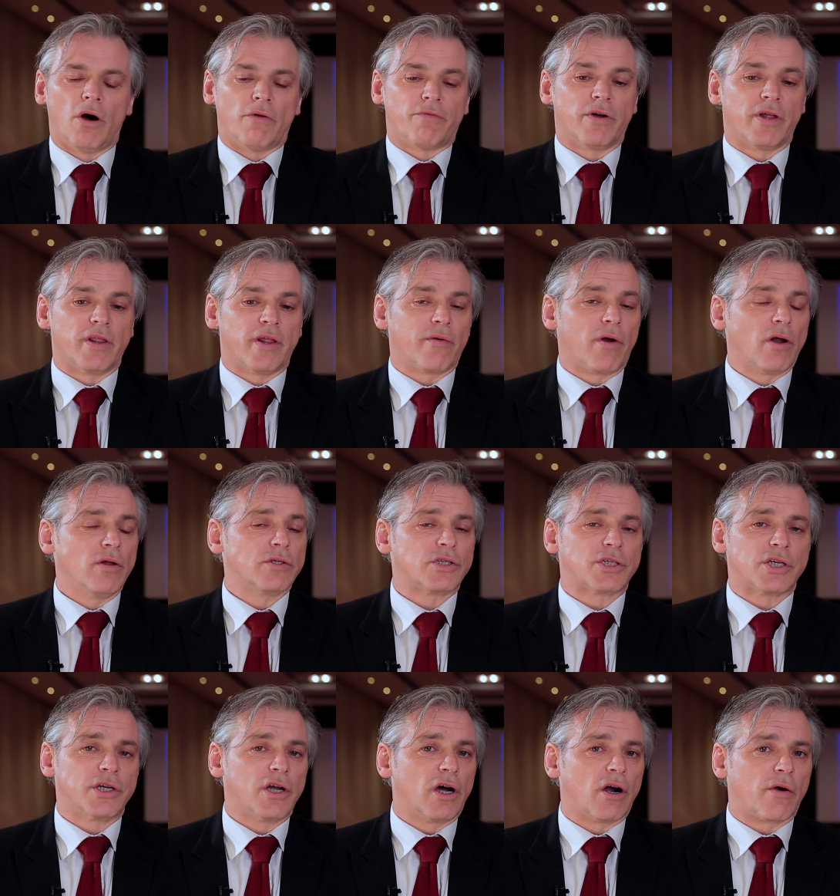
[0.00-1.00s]
offer their own
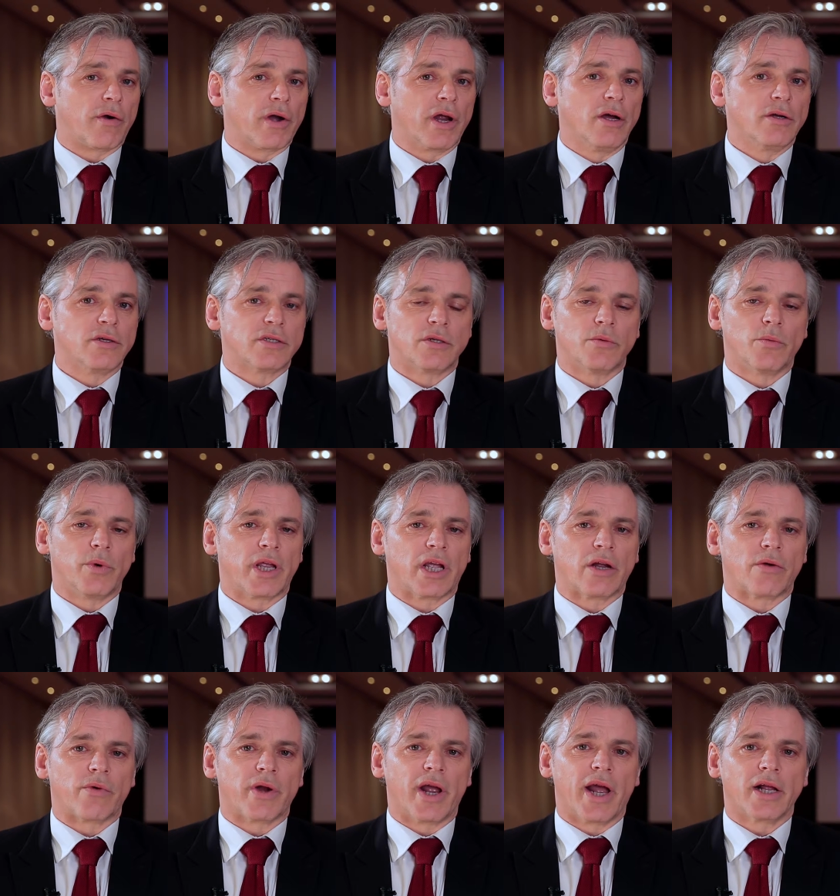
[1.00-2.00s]
scenarios that we
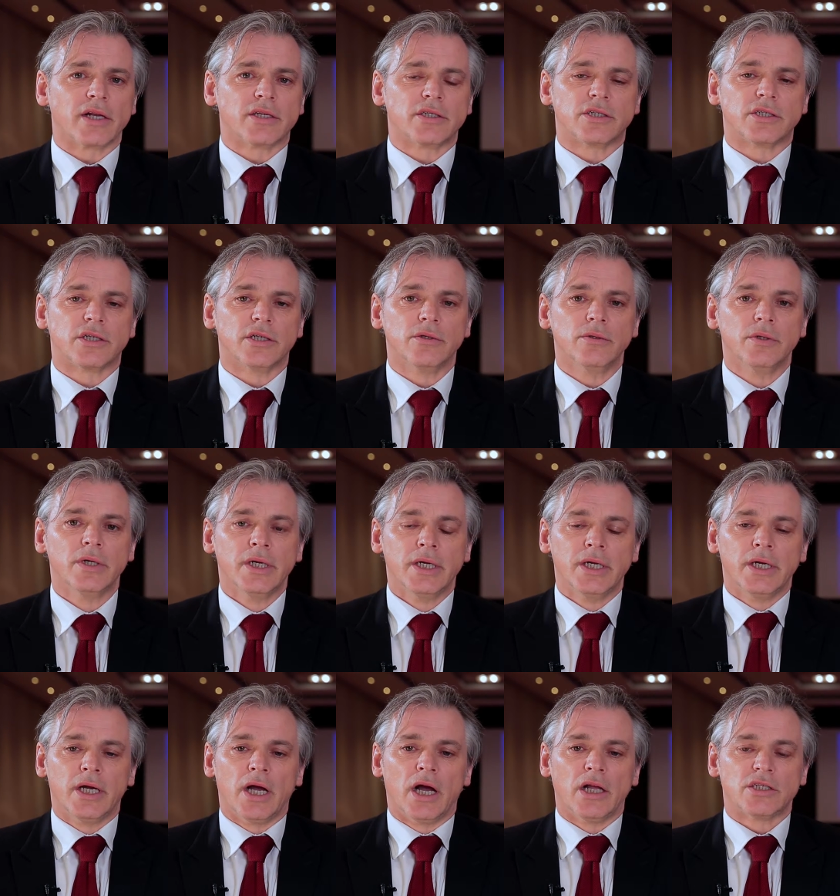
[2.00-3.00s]
can react to,
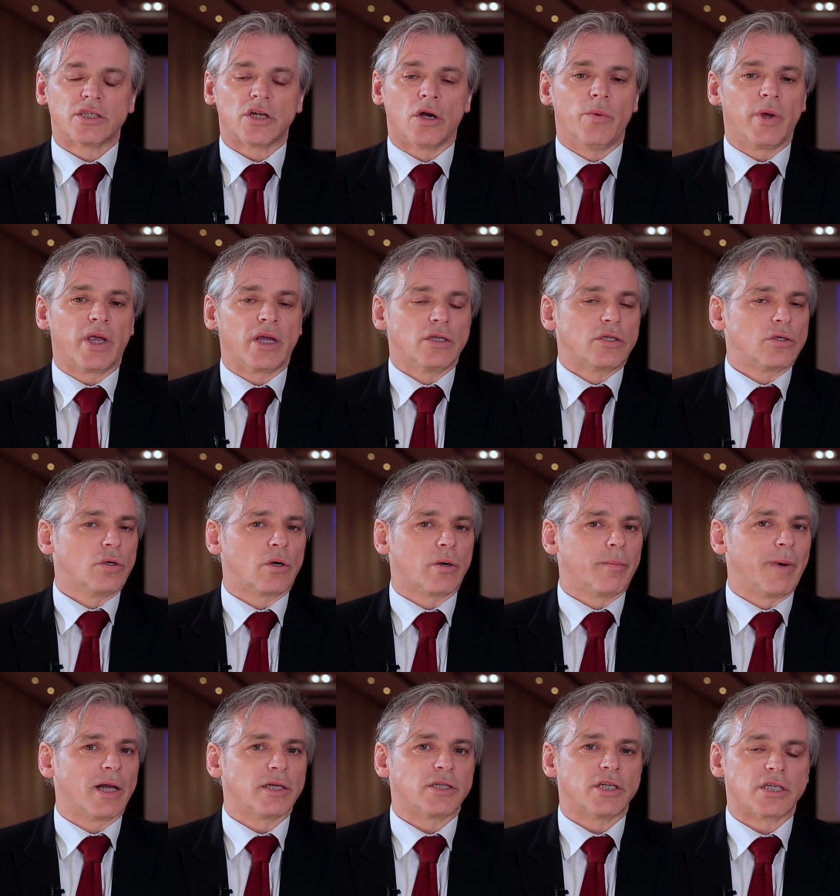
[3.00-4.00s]
and so we can talk
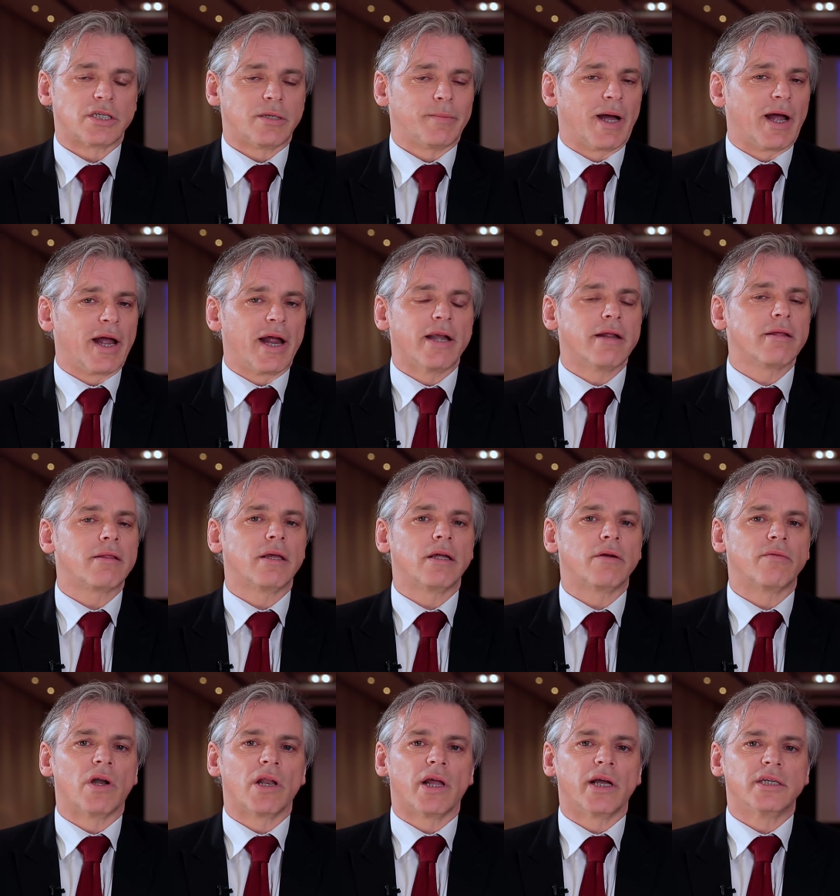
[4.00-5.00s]
about just about
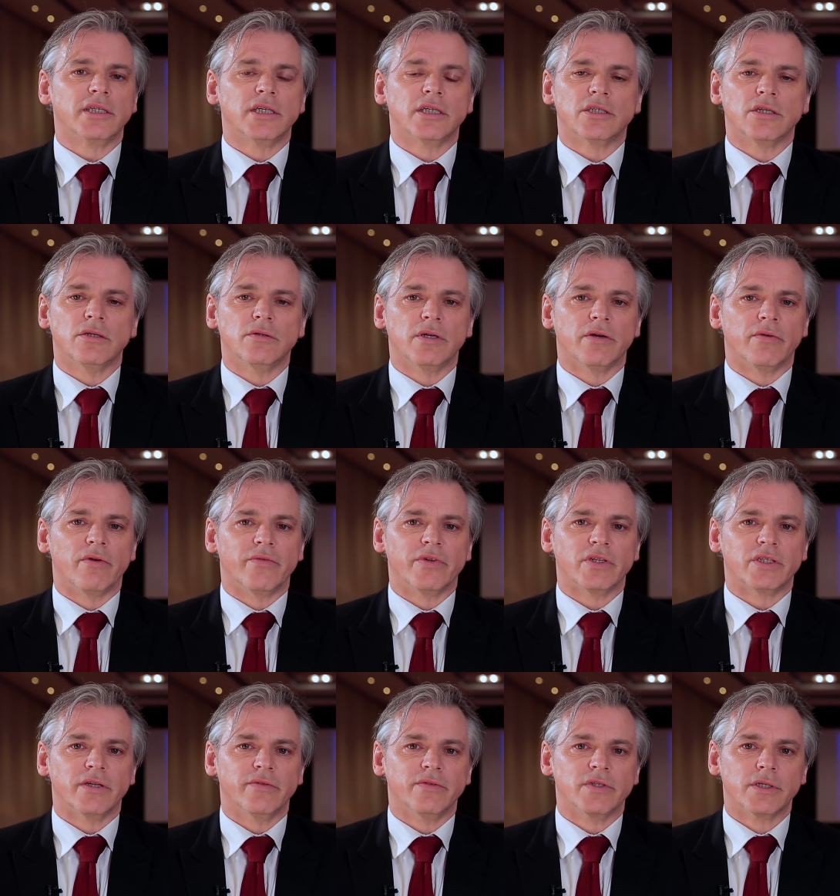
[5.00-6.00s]
anything relating to
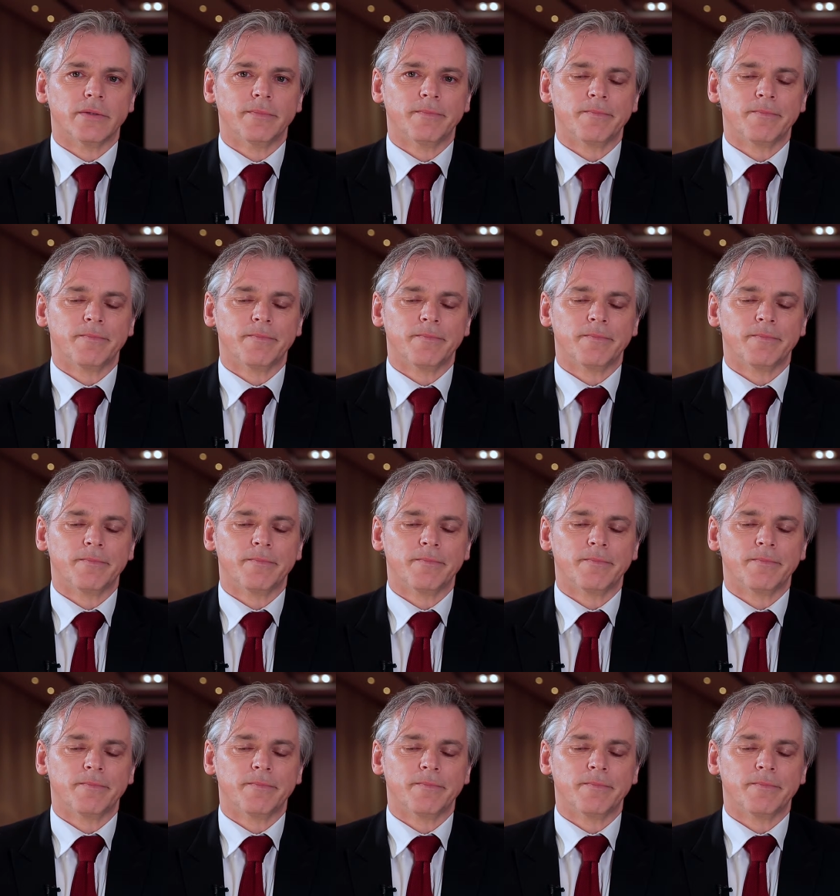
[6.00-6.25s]
derivatives.